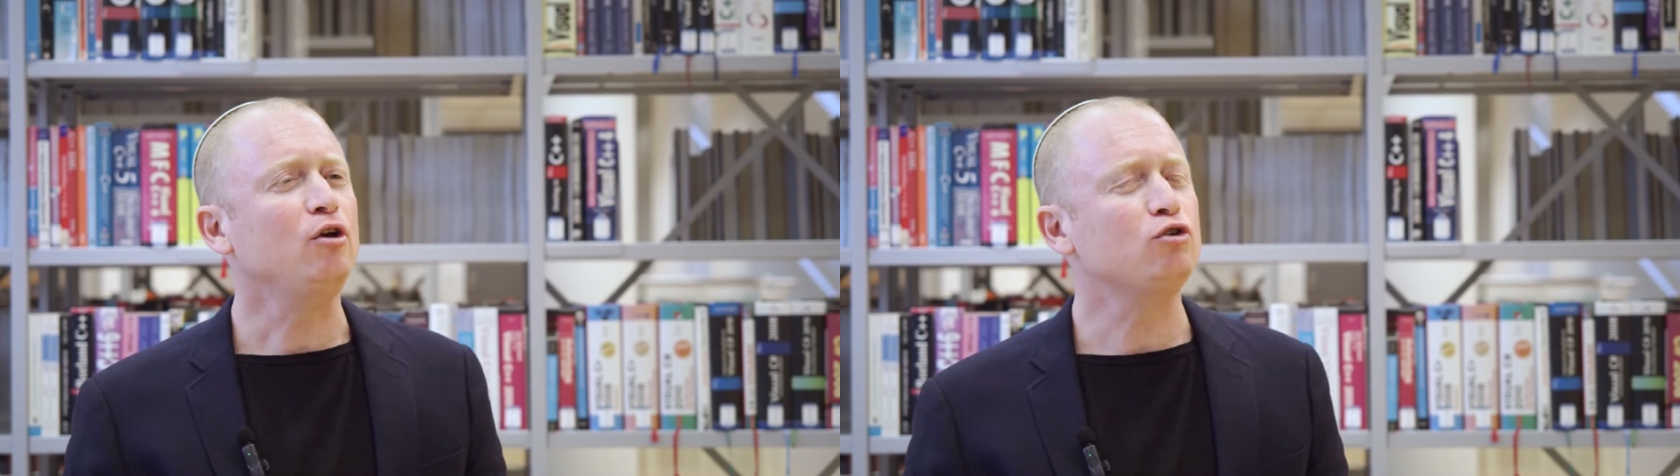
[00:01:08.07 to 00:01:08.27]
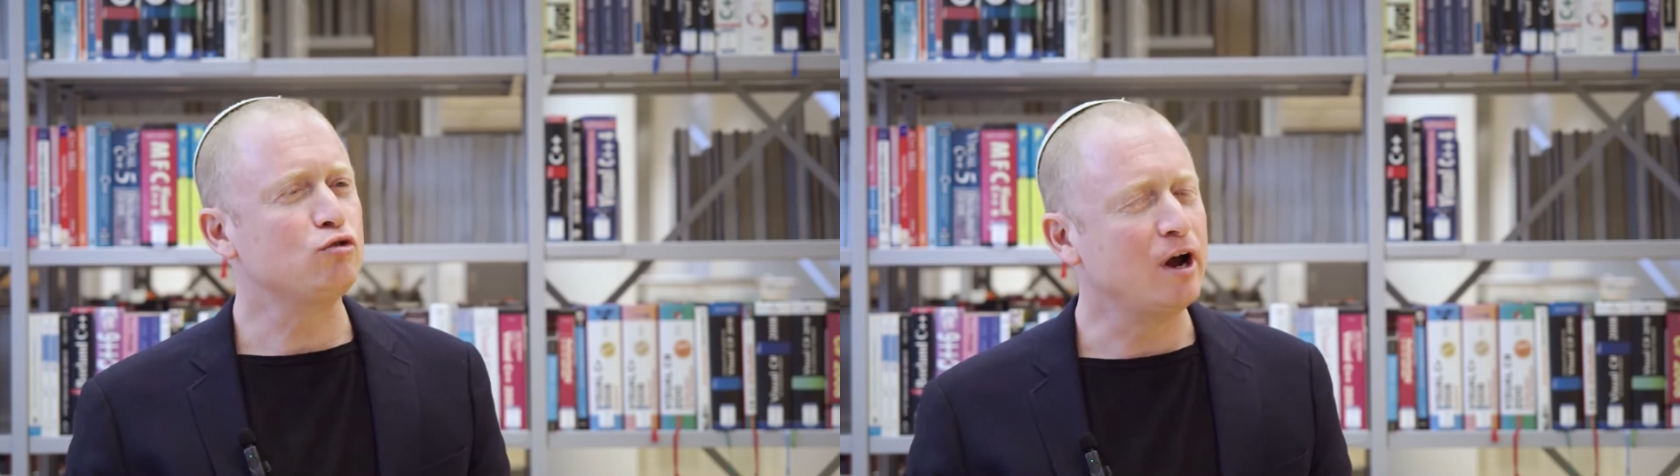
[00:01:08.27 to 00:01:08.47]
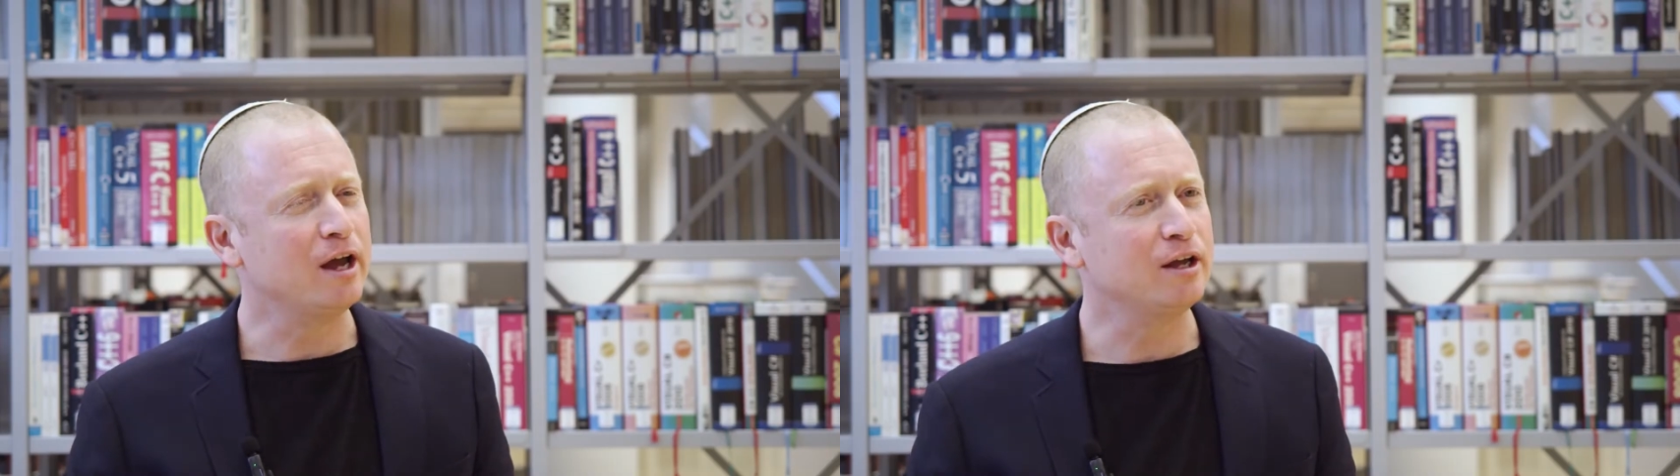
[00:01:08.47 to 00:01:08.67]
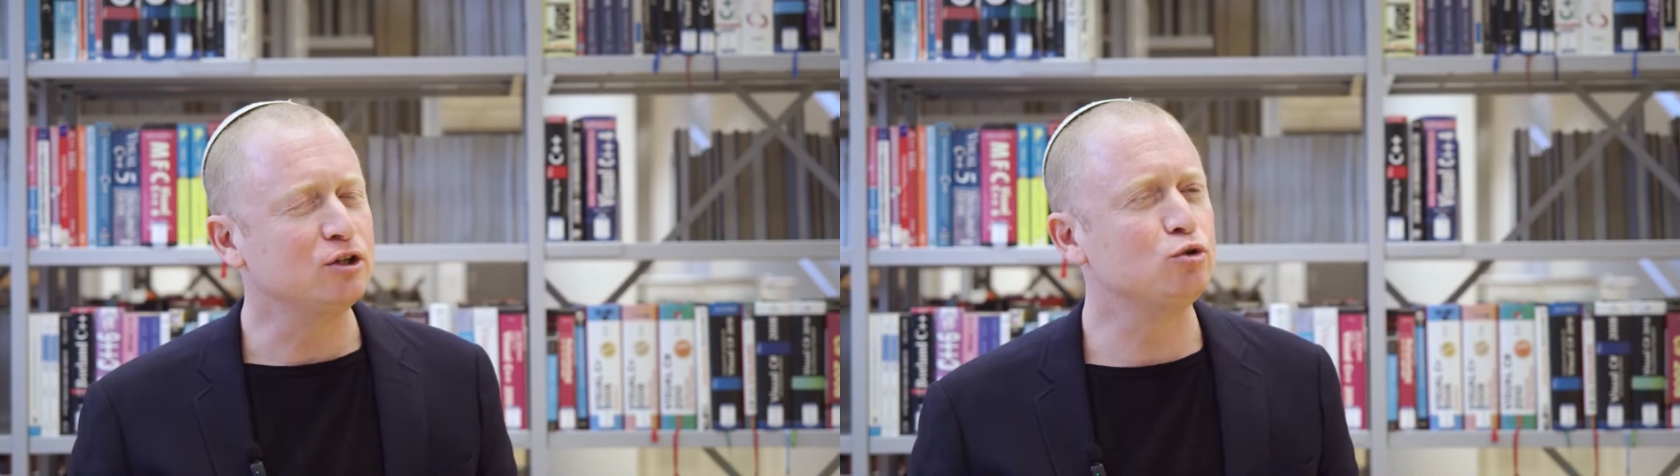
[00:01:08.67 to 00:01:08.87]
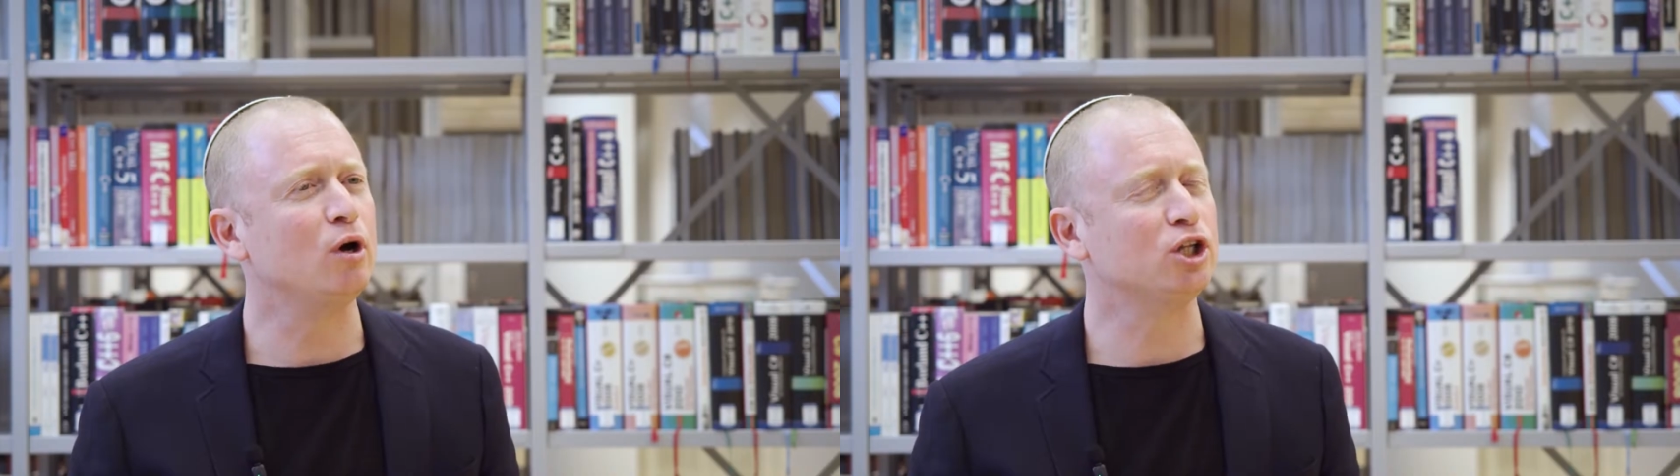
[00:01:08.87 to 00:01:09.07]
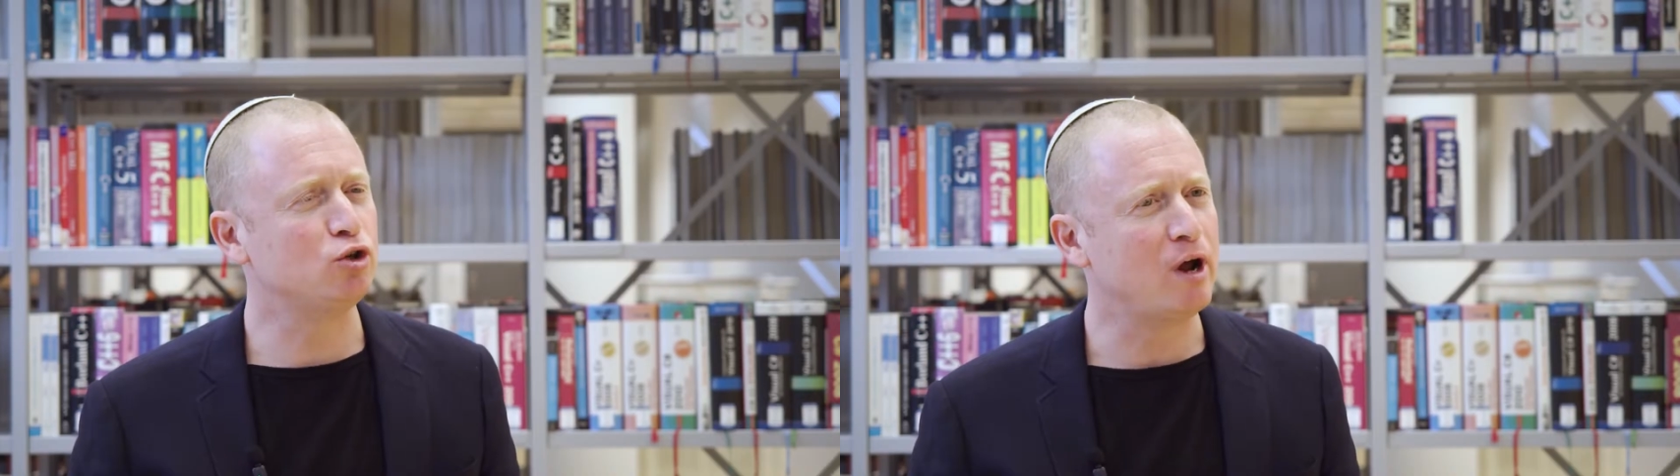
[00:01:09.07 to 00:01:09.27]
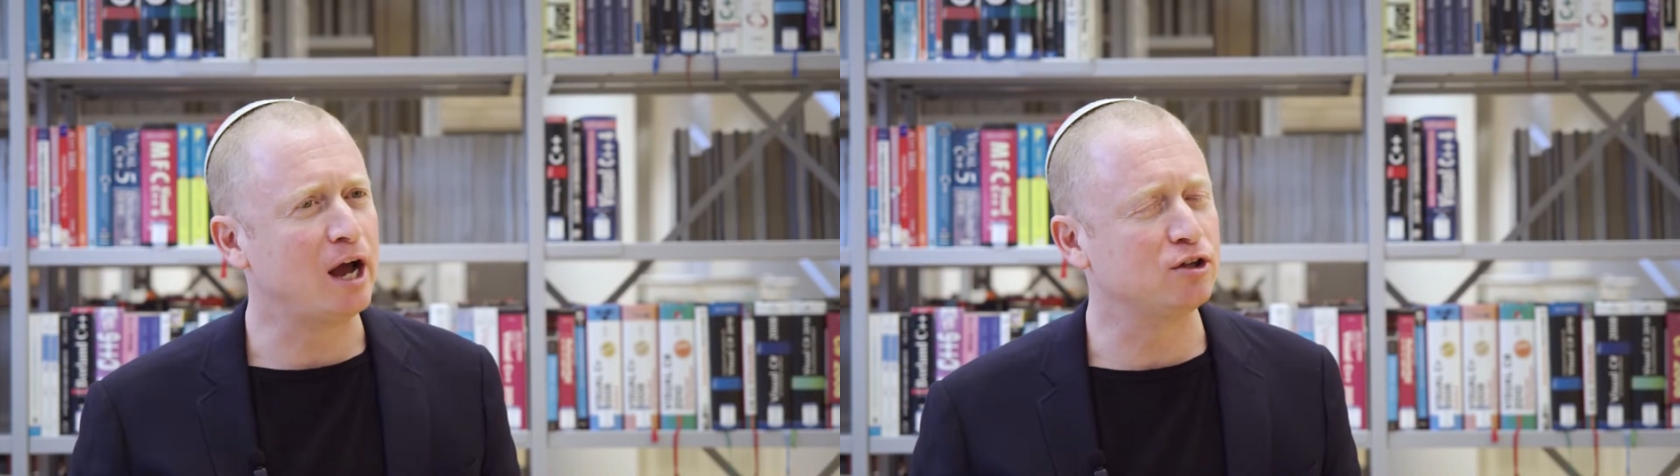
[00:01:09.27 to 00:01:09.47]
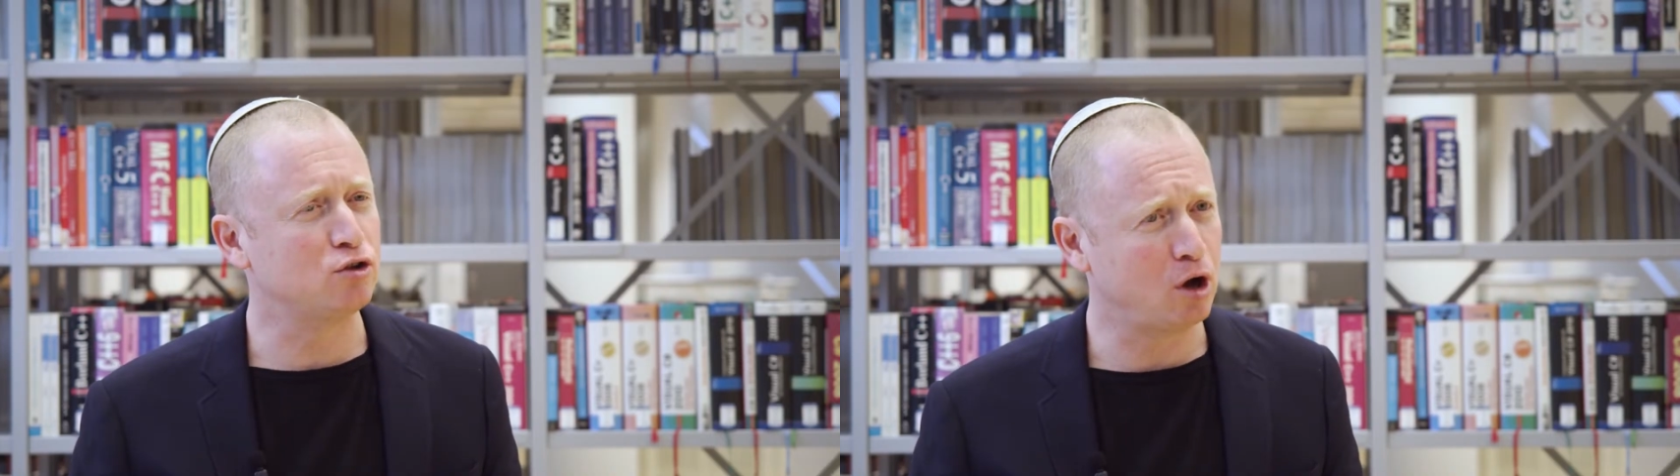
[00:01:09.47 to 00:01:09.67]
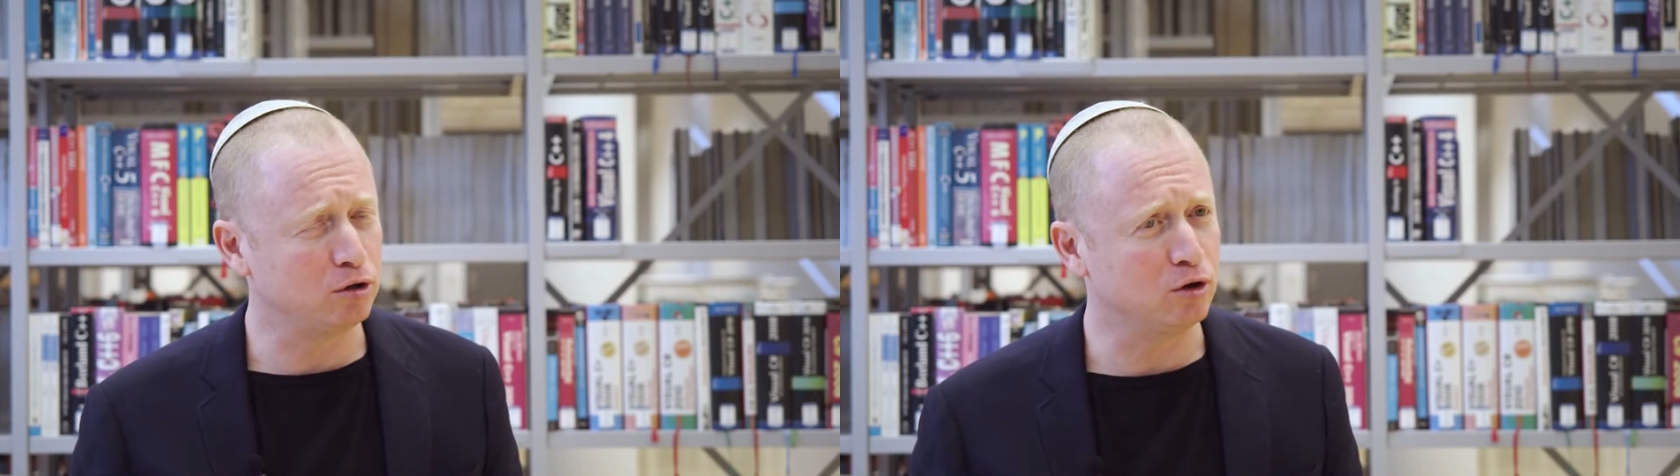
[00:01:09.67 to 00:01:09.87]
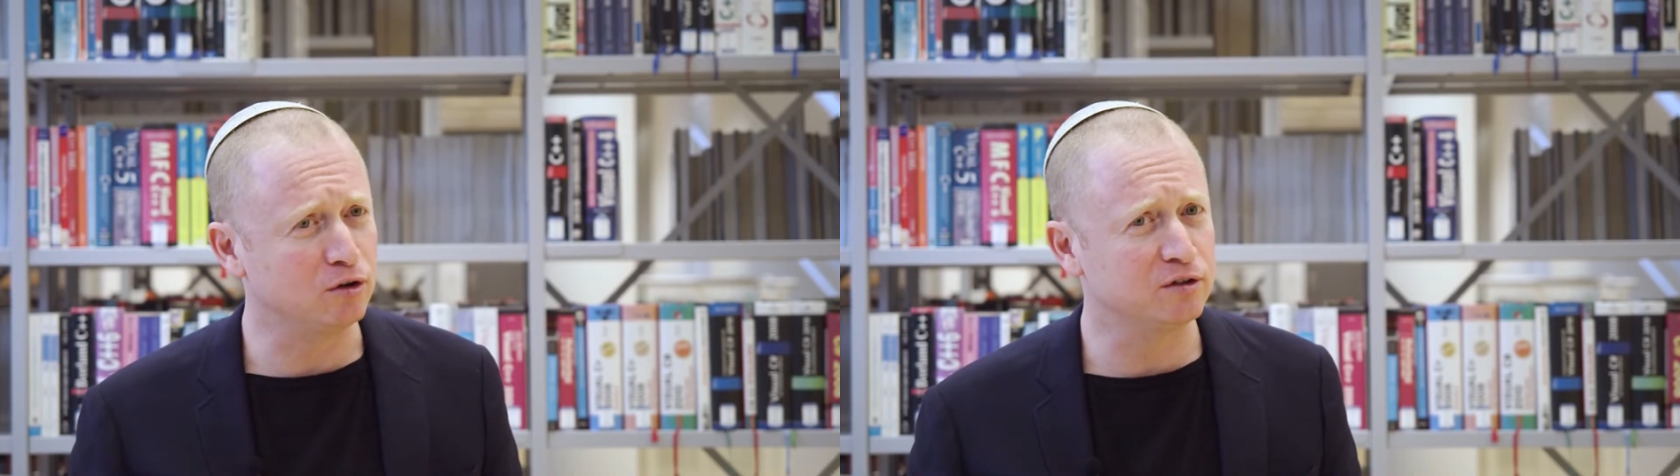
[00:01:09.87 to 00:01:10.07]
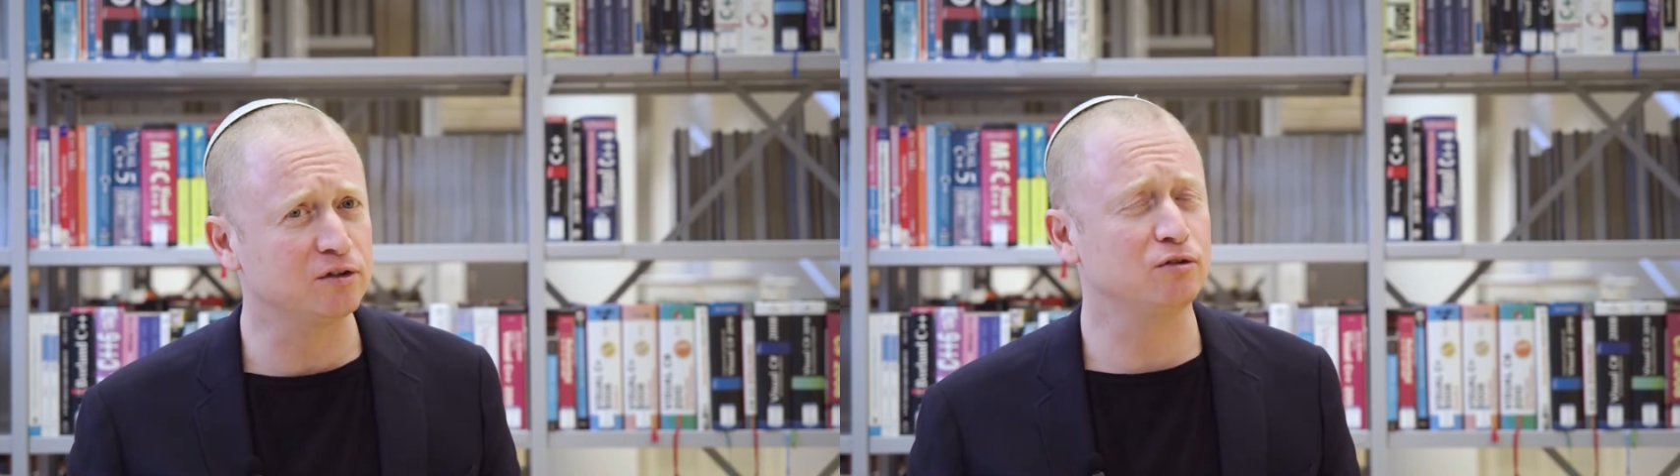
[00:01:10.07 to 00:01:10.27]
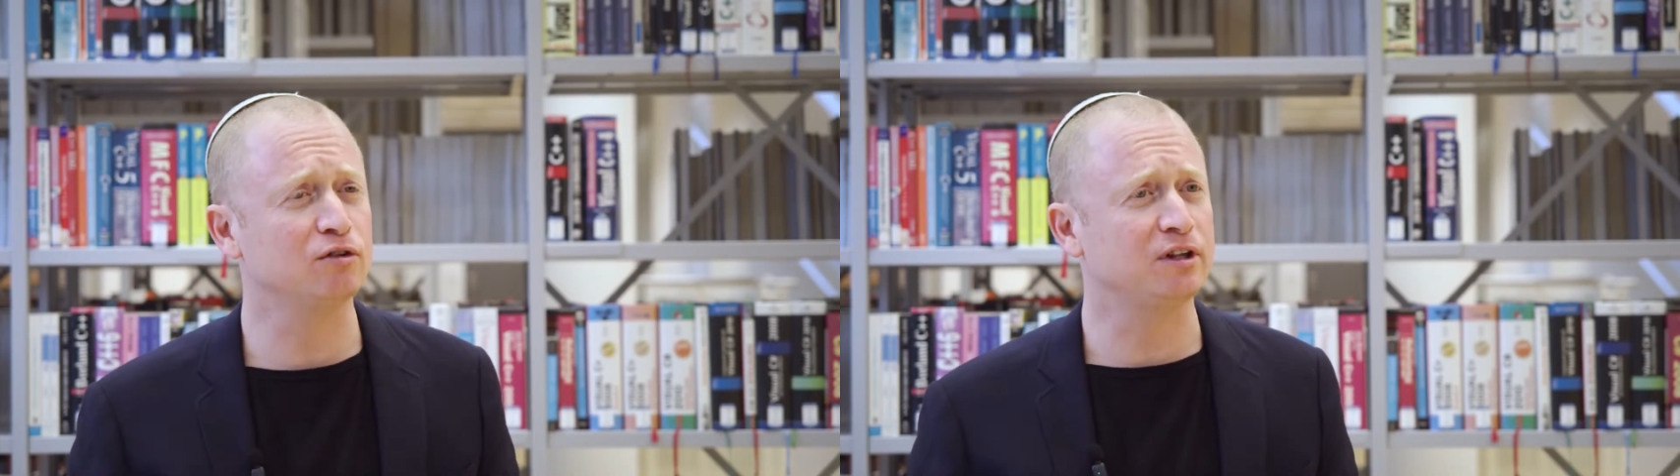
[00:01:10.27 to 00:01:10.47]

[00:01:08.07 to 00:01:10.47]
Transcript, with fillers: you trying to attract toddlers to